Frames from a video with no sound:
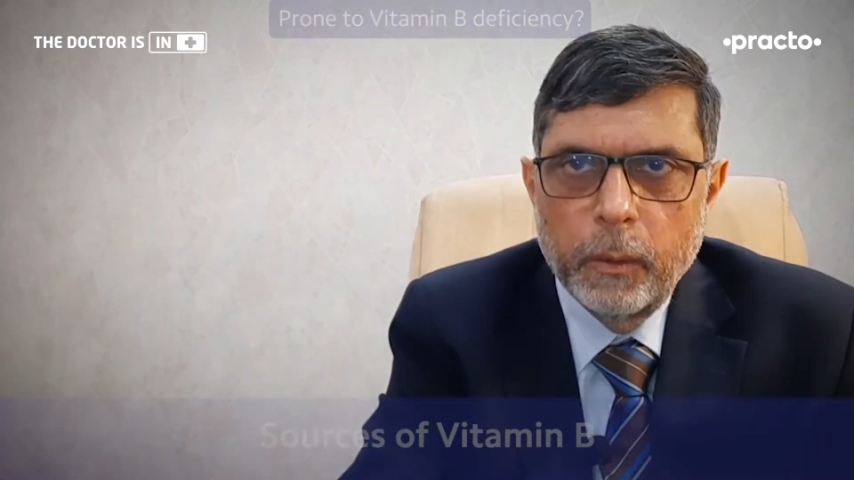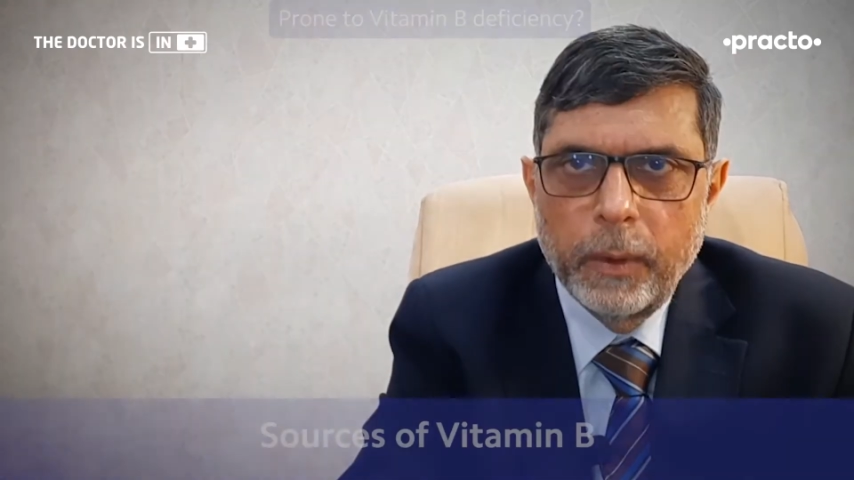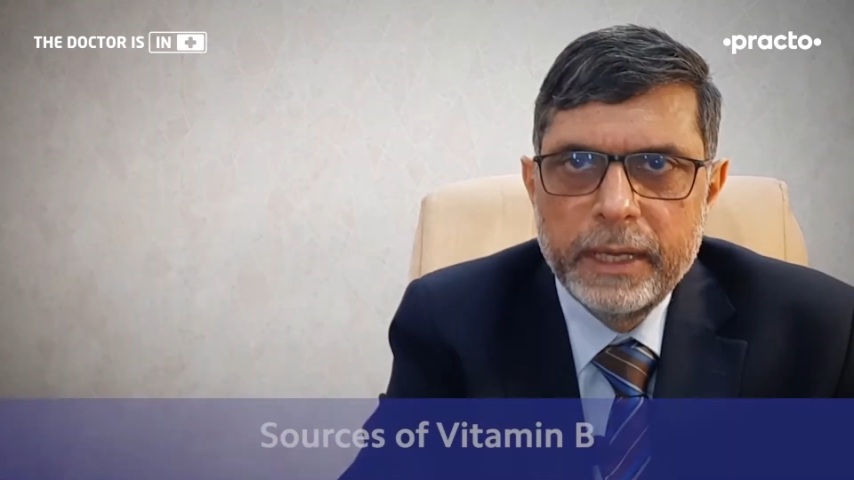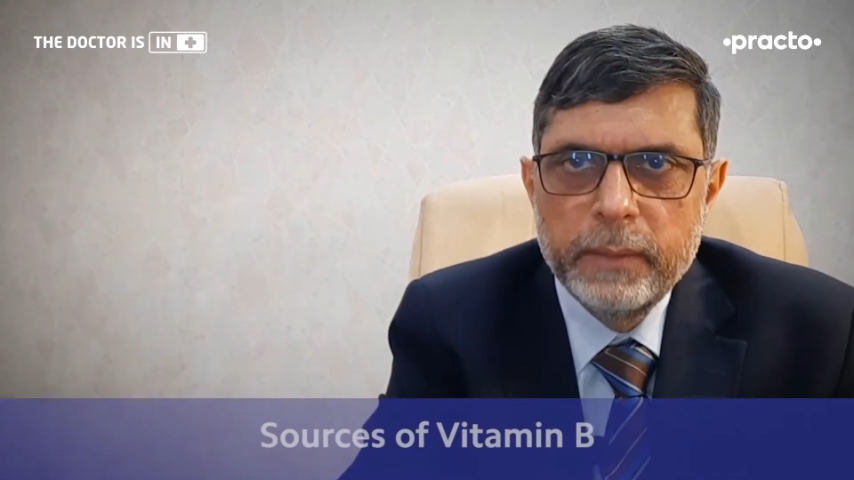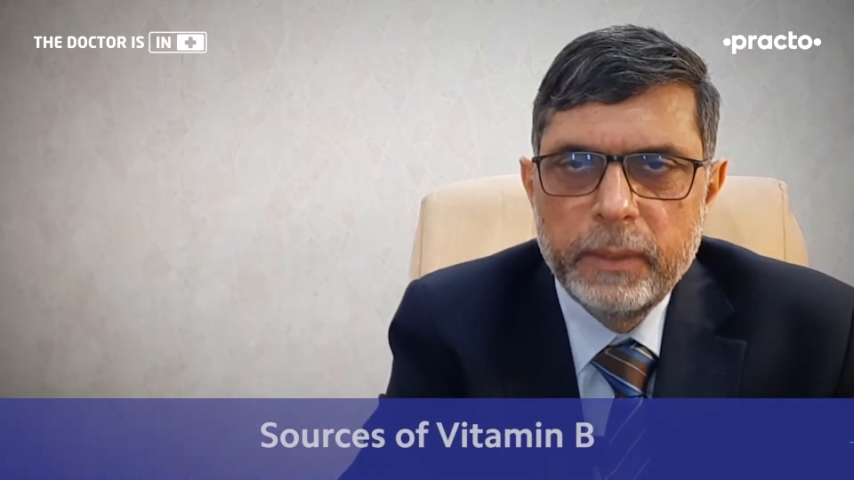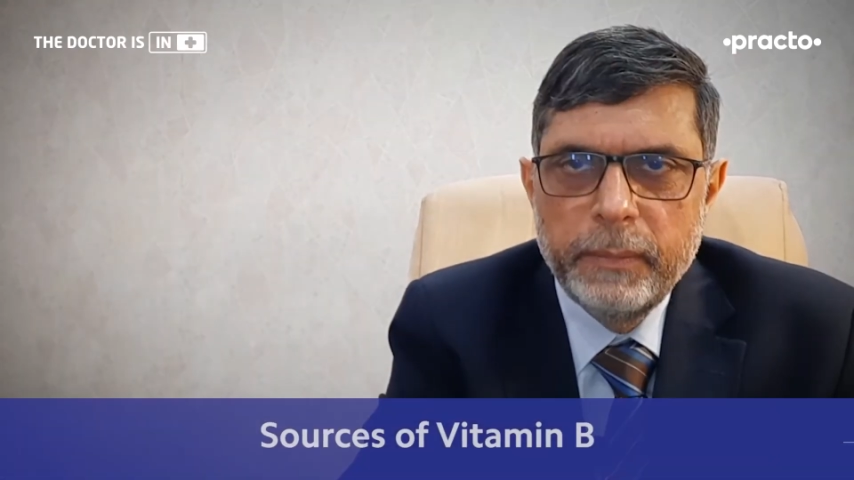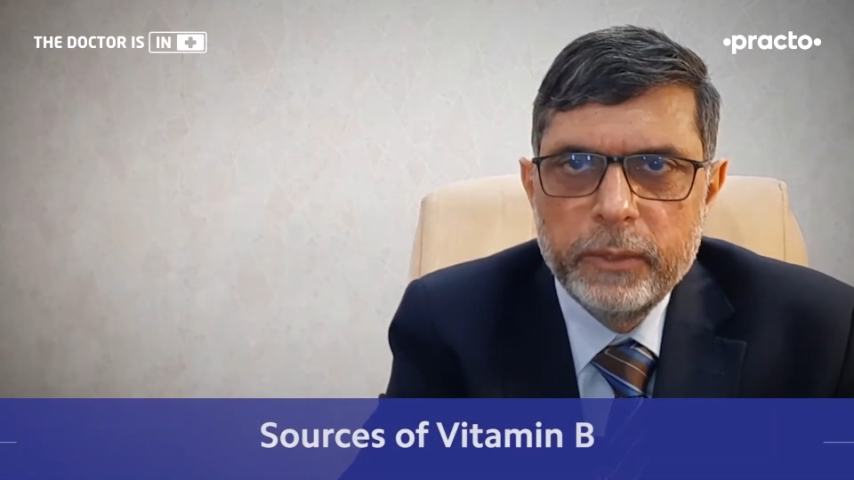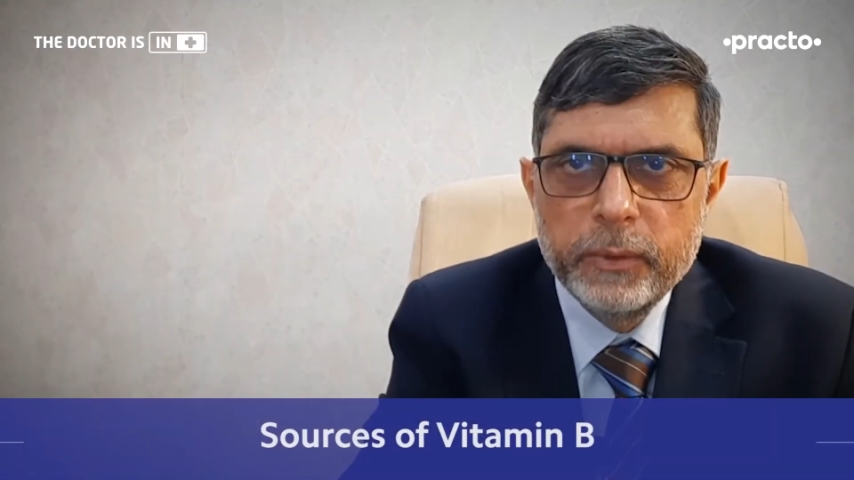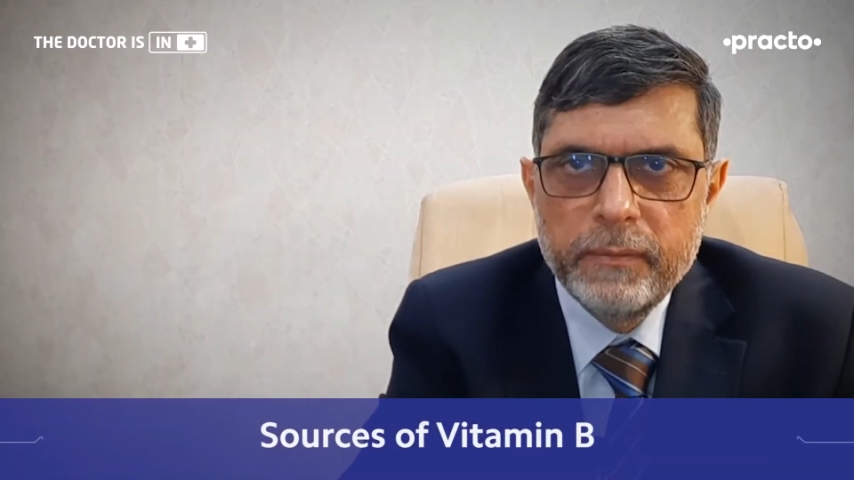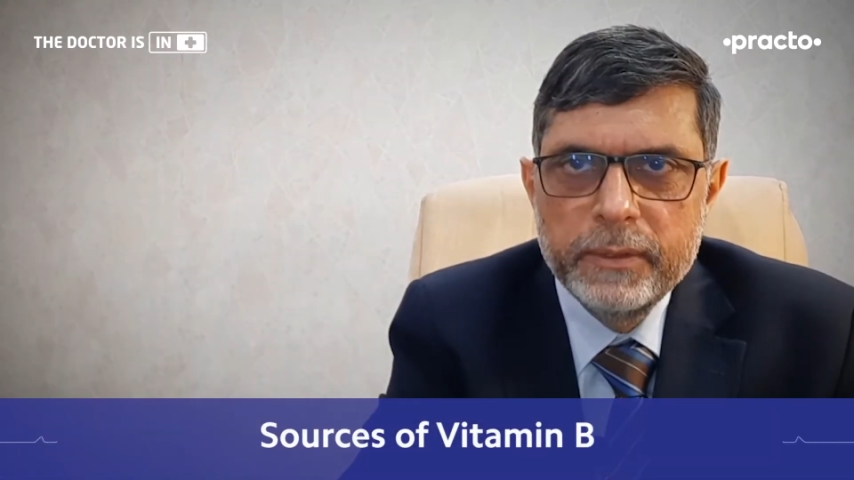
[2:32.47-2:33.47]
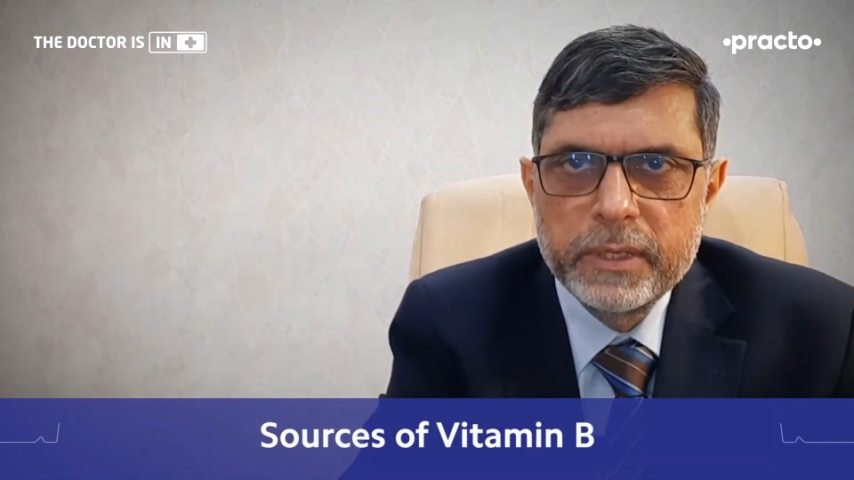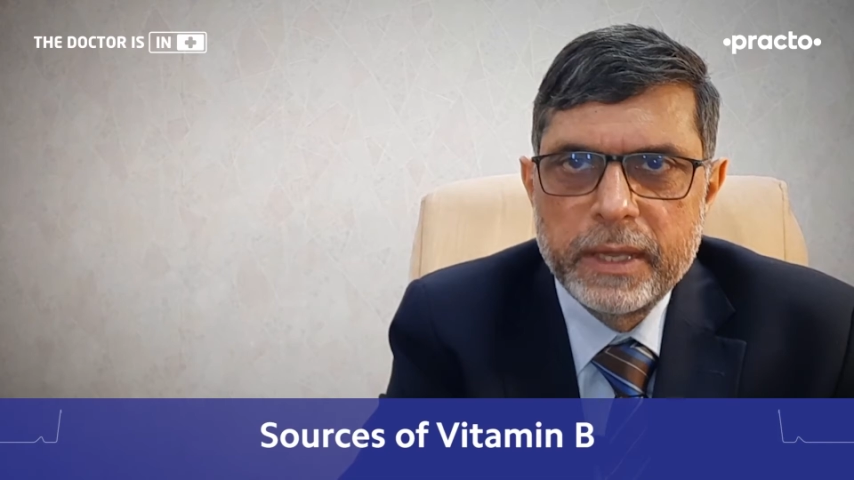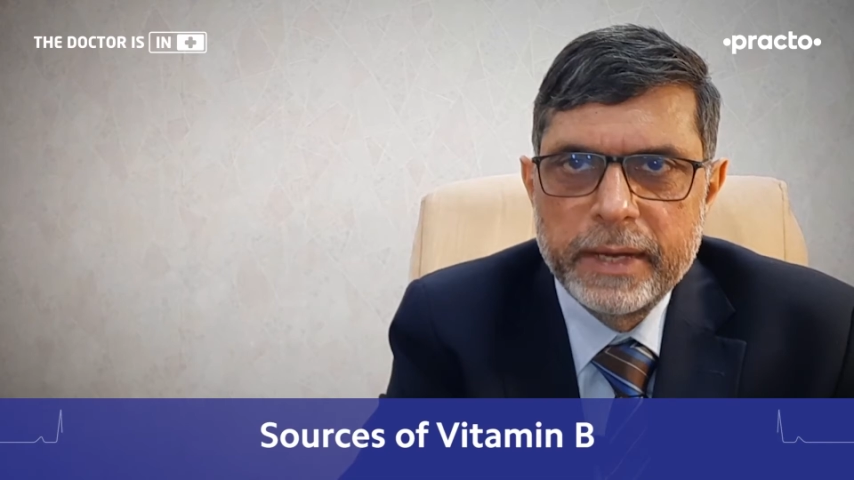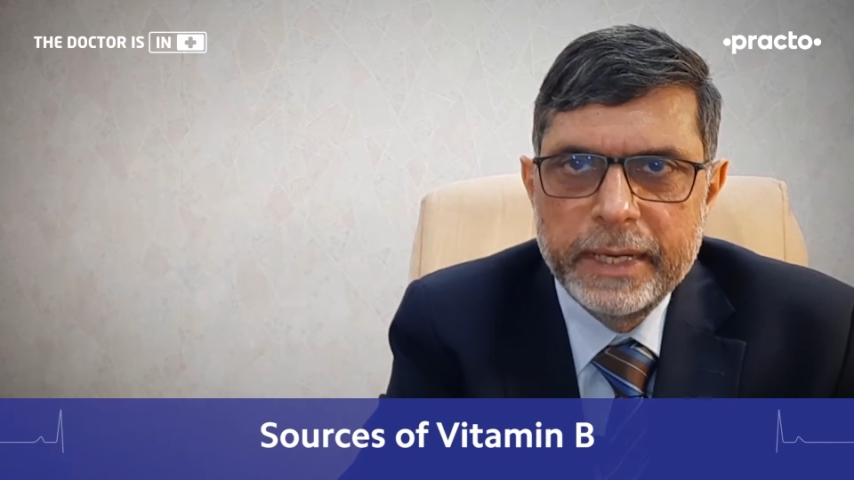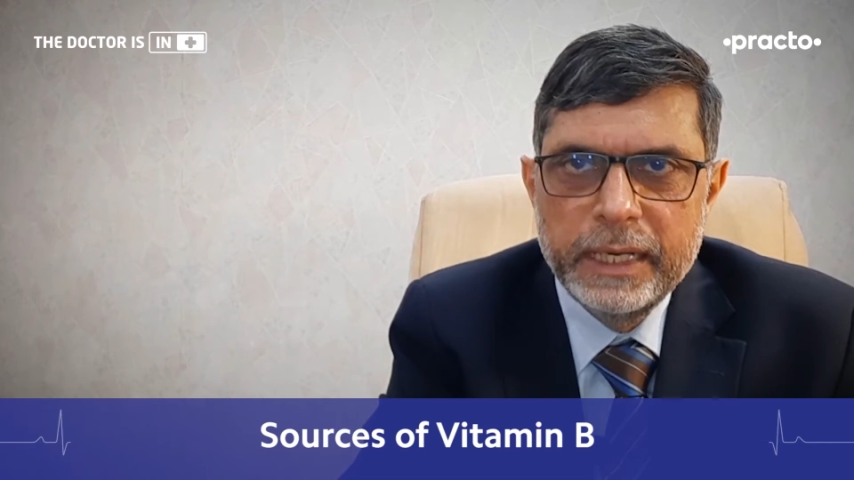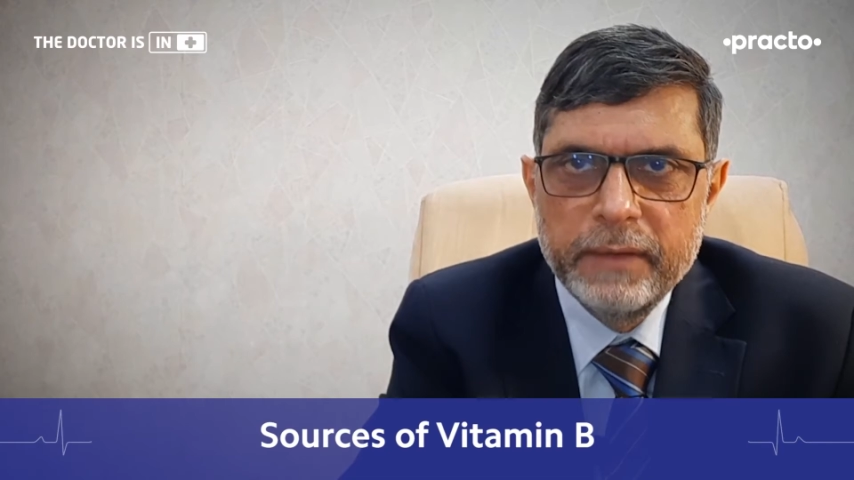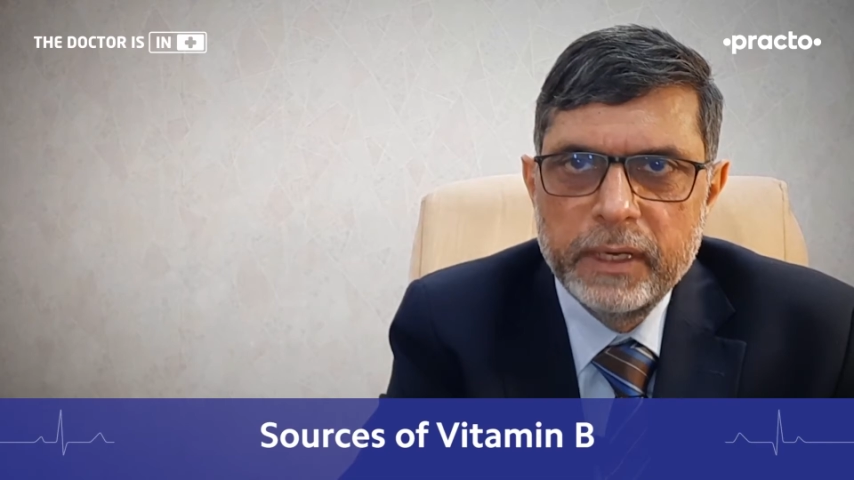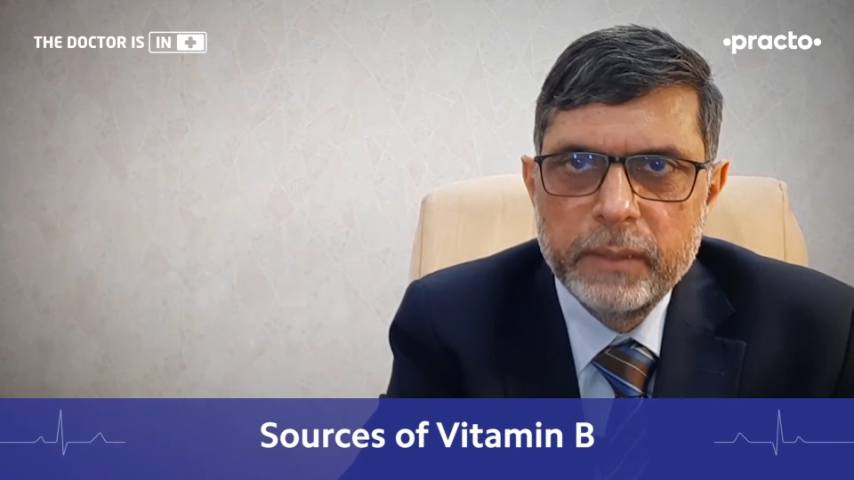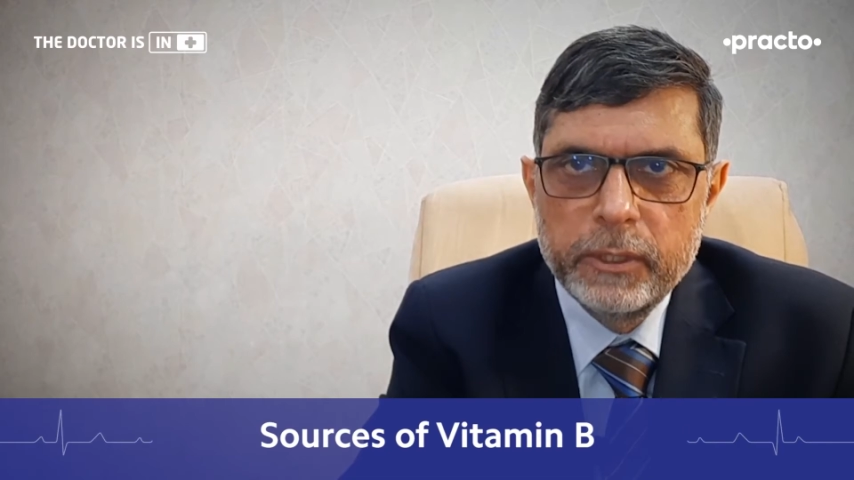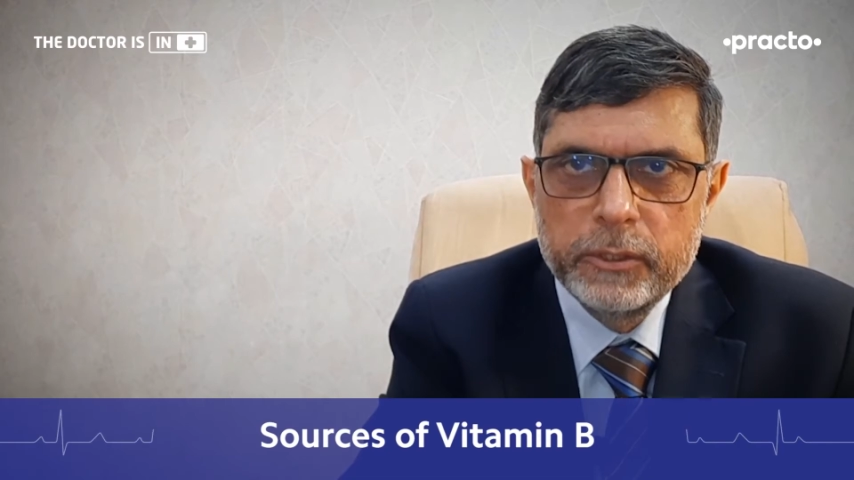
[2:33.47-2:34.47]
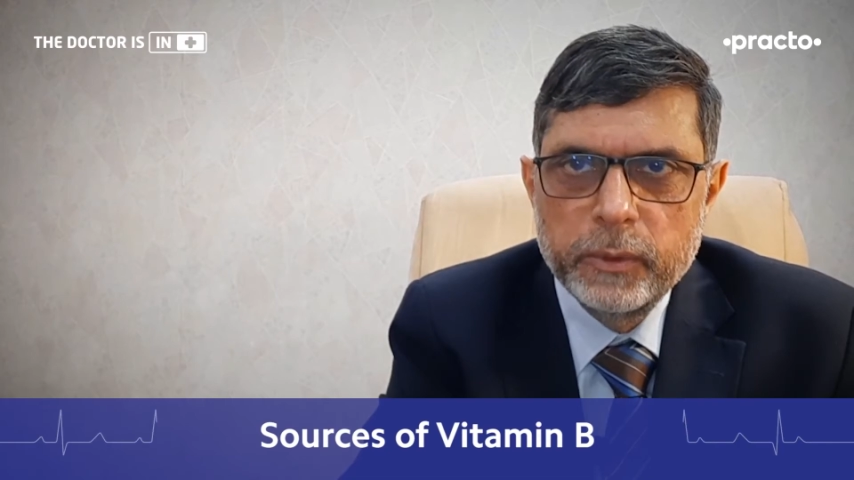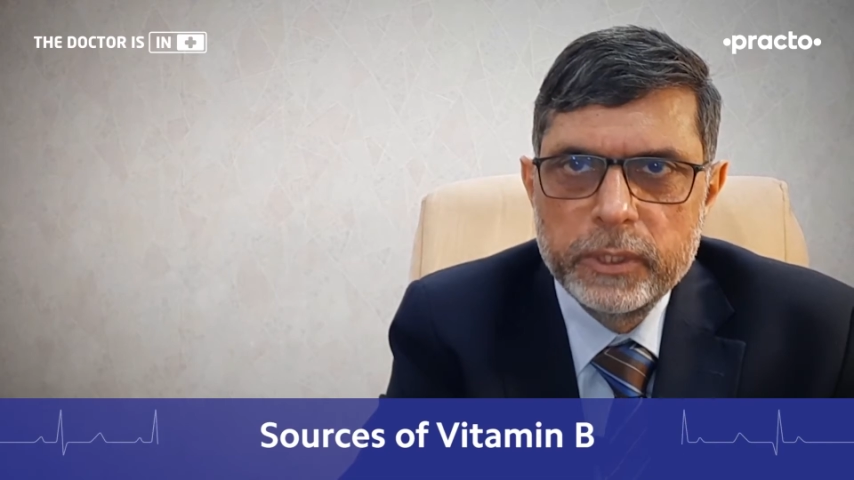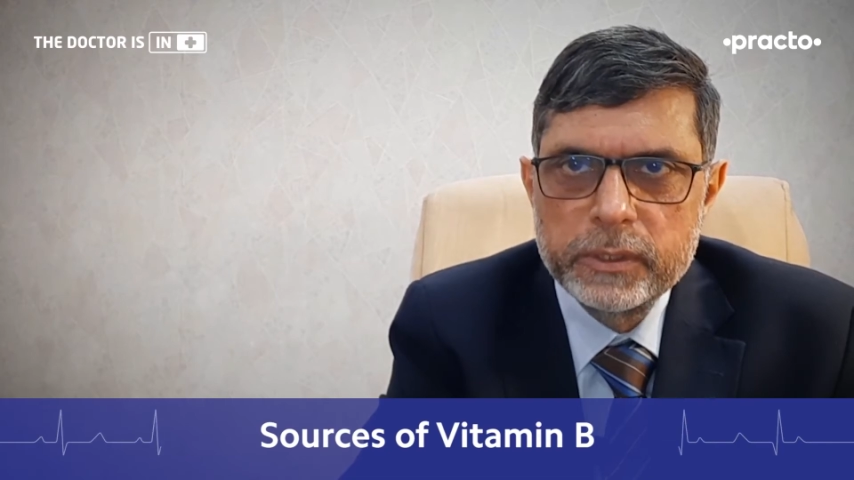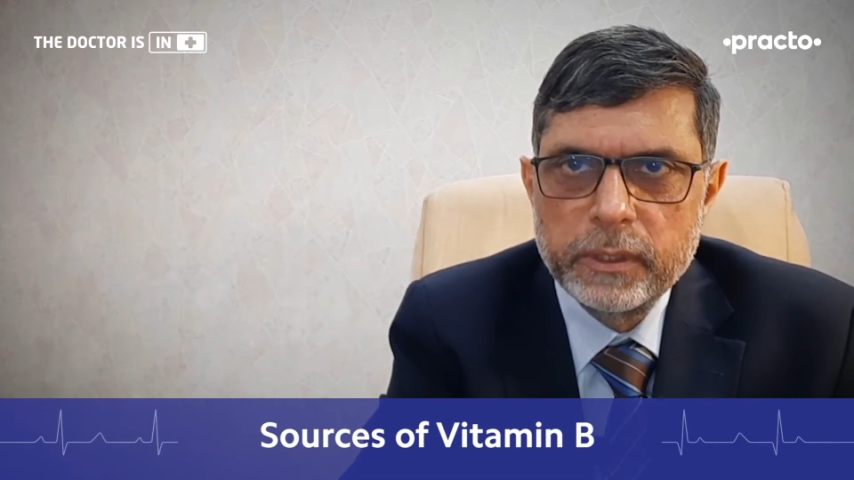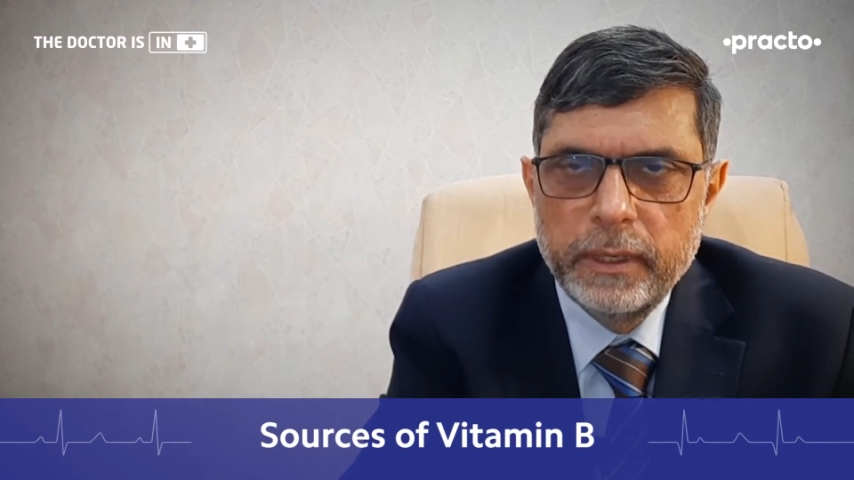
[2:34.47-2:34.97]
Vitamin B12 is readily available to us